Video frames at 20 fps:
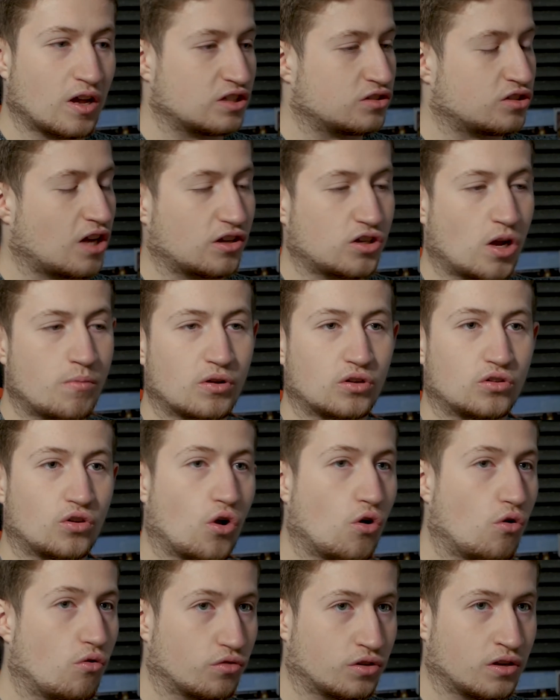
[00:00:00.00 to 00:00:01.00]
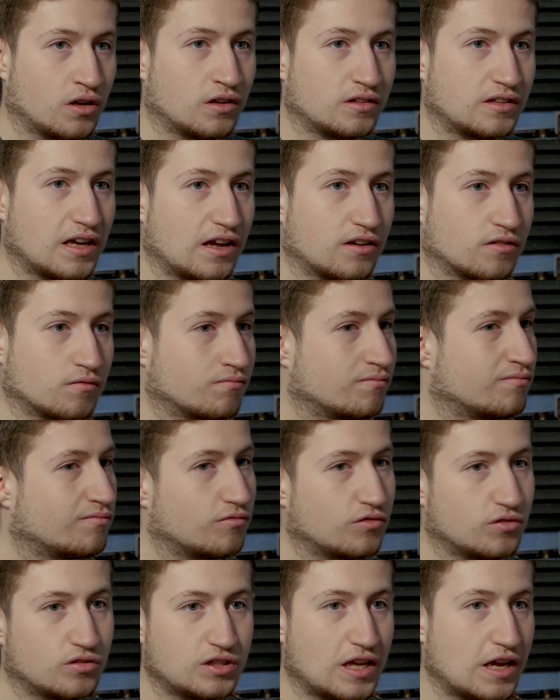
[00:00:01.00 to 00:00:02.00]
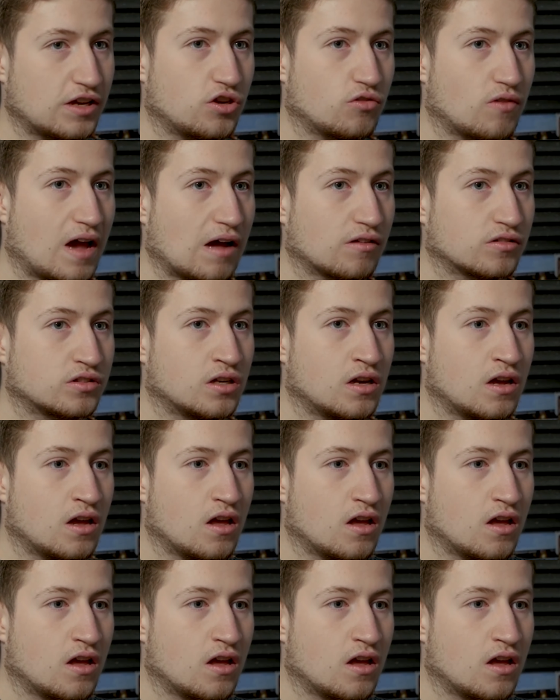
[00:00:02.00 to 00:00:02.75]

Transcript: A common cold can take you out.